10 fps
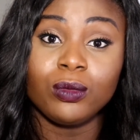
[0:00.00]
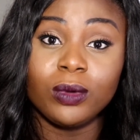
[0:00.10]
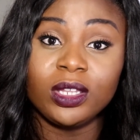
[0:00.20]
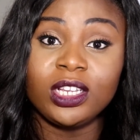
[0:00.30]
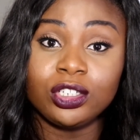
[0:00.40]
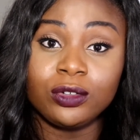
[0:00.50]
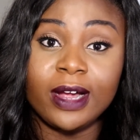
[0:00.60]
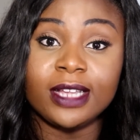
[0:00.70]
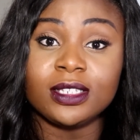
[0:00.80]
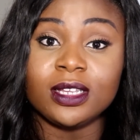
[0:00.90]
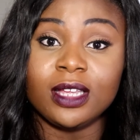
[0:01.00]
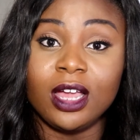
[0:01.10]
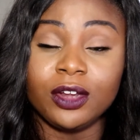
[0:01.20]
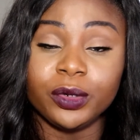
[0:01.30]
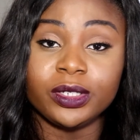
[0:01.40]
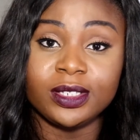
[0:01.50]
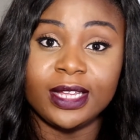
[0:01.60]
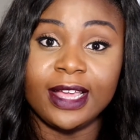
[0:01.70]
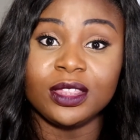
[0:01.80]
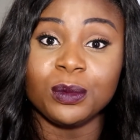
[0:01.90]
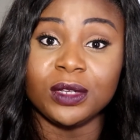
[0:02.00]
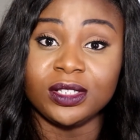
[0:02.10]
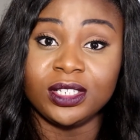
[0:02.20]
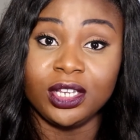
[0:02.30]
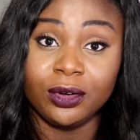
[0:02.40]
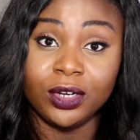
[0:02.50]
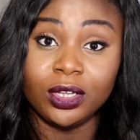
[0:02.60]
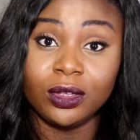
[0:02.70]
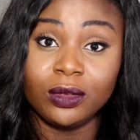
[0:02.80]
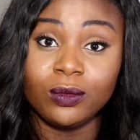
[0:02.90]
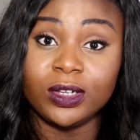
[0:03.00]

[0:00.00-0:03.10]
really try to understand the material,